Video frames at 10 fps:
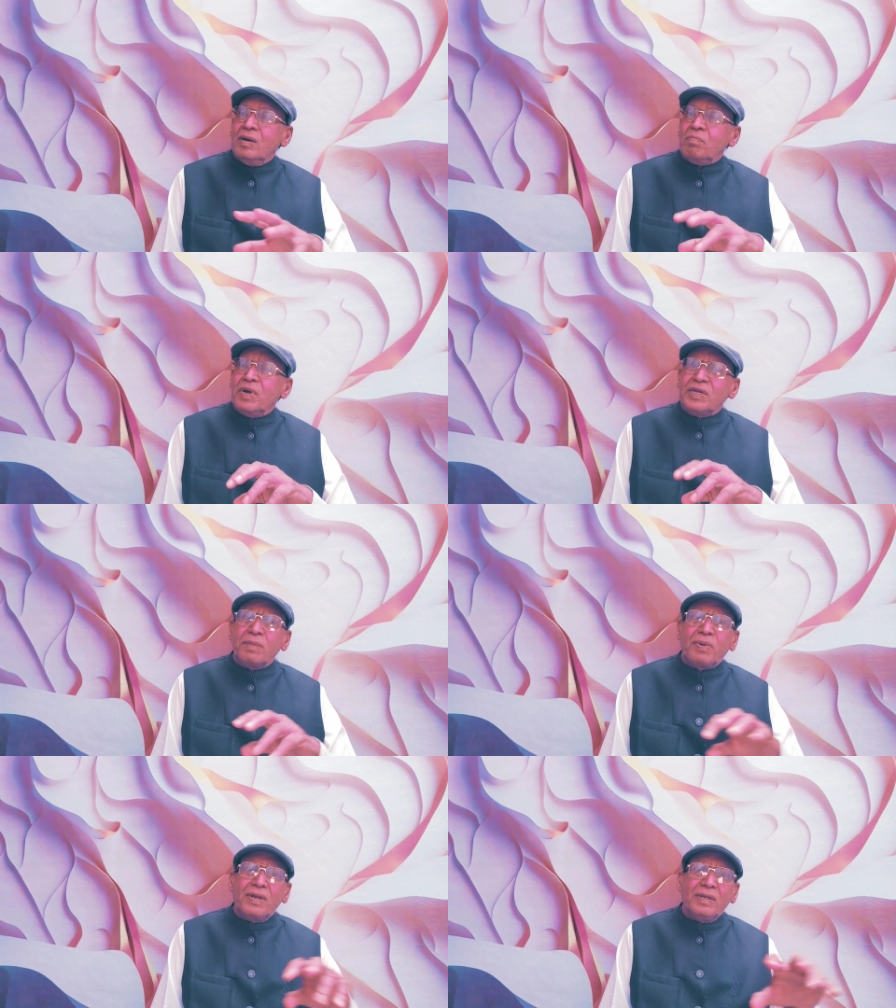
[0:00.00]

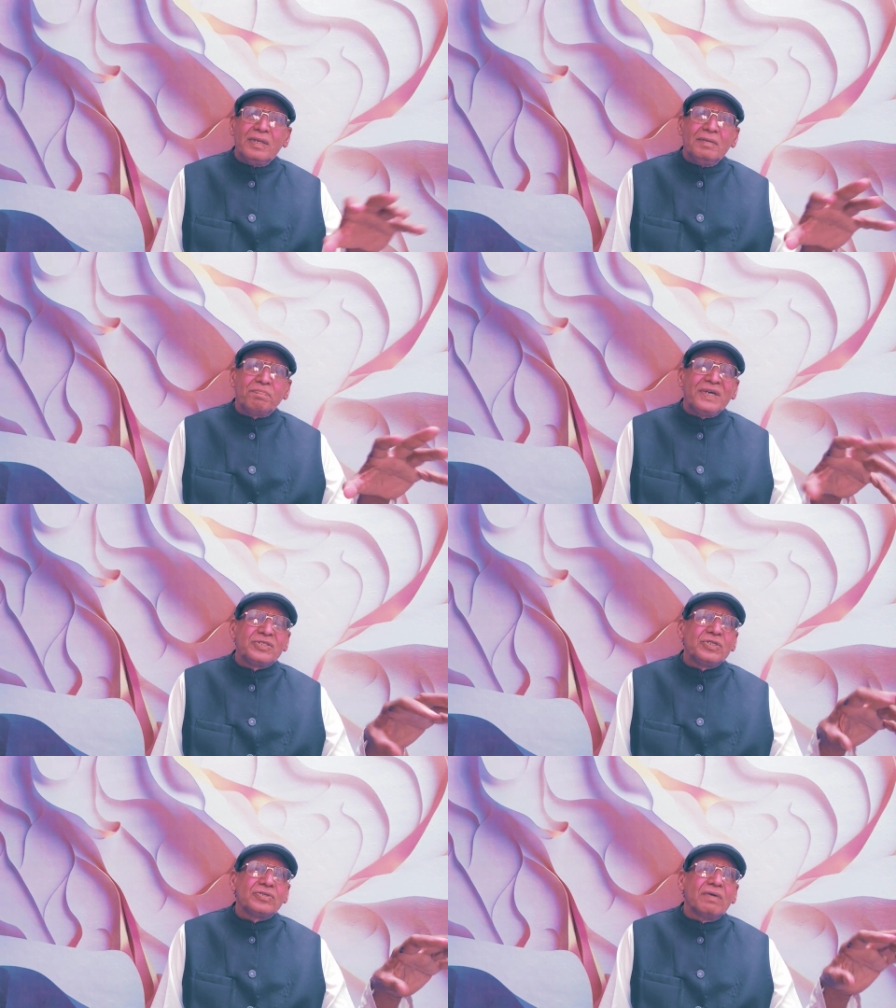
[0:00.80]
Multiple
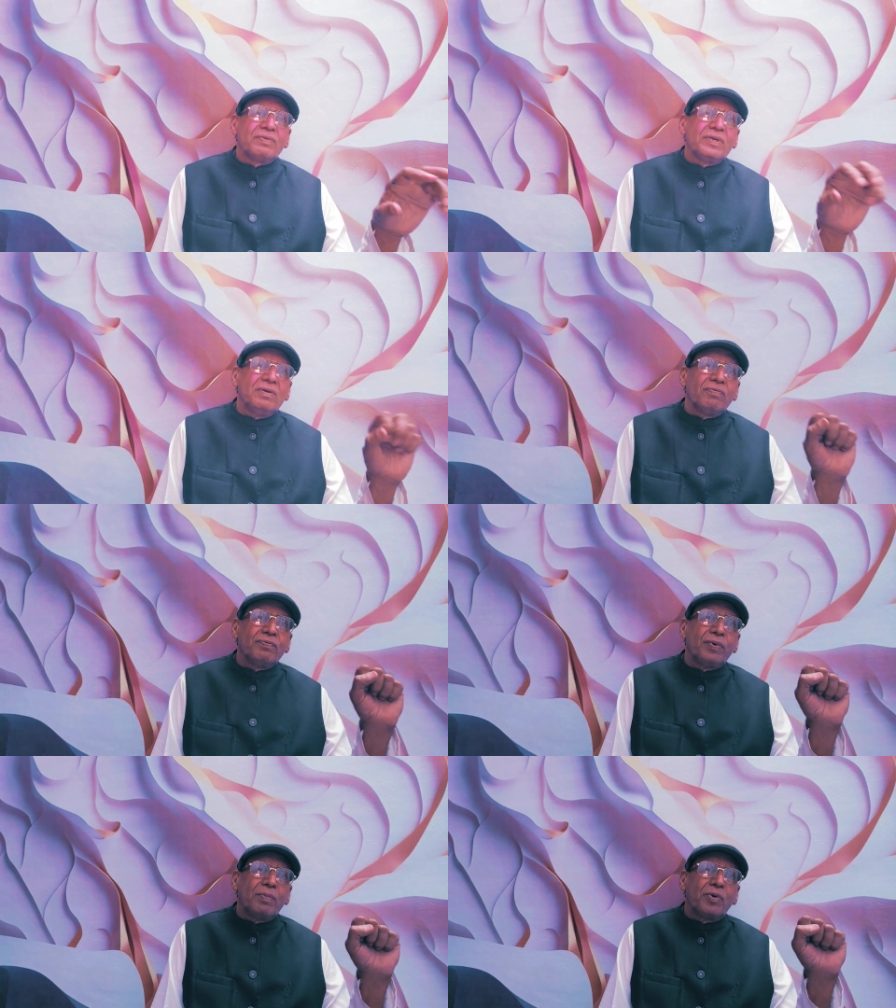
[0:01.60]
patches of the
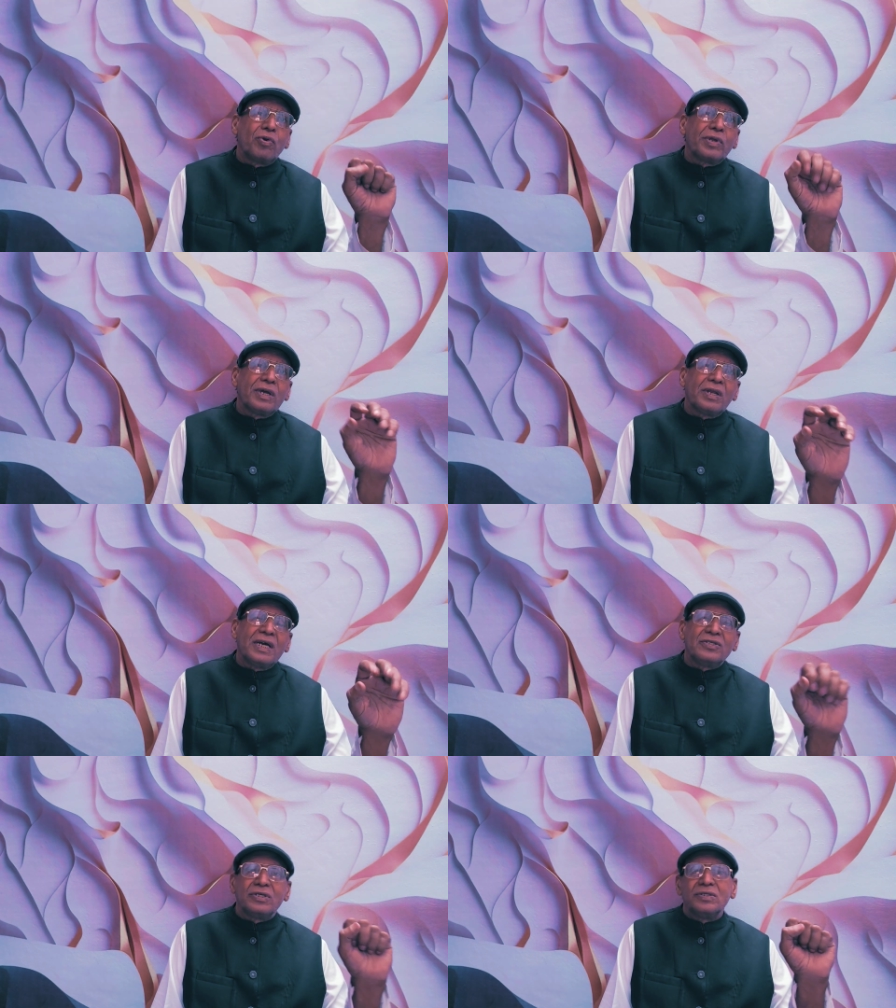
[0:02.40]
fibrotic
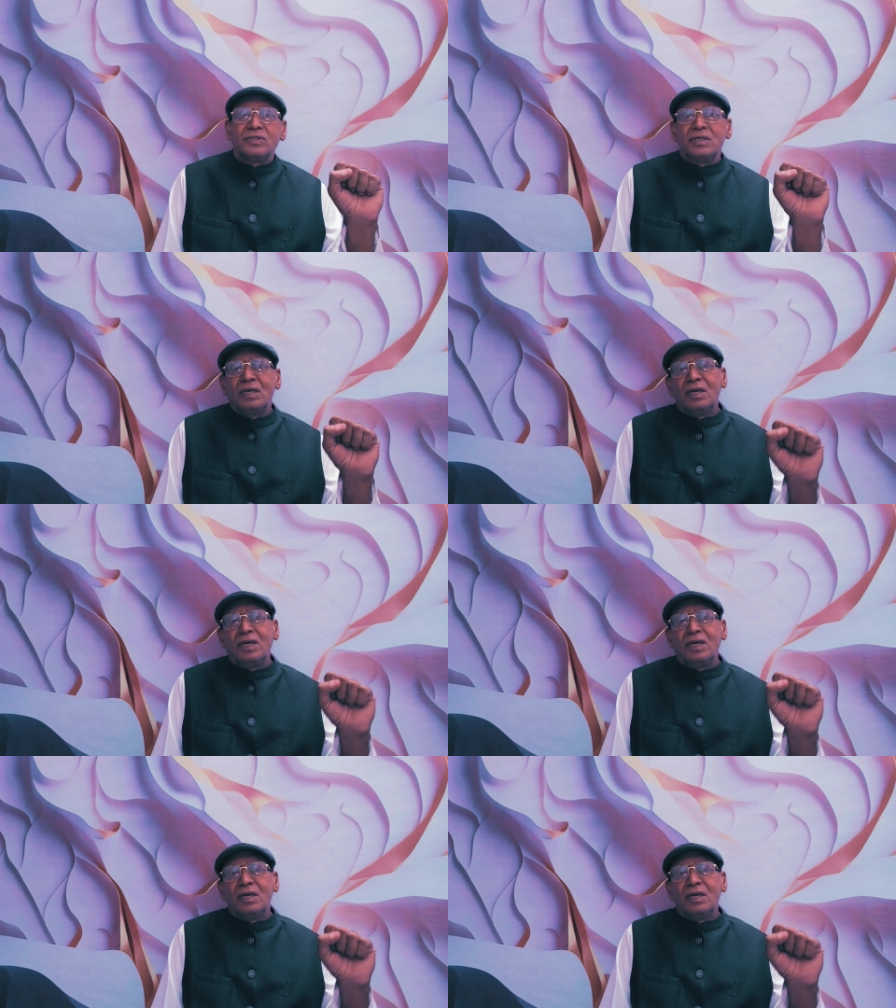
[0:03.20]
collections